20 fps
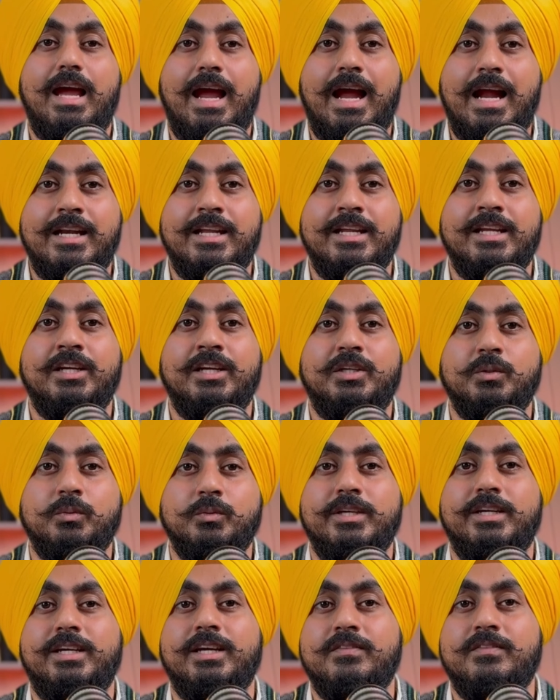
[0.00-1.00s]
adding to
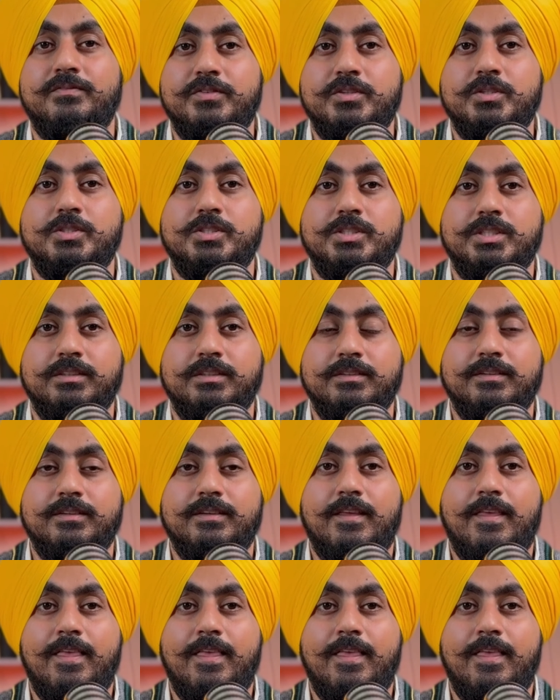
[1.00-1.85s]
the confusion.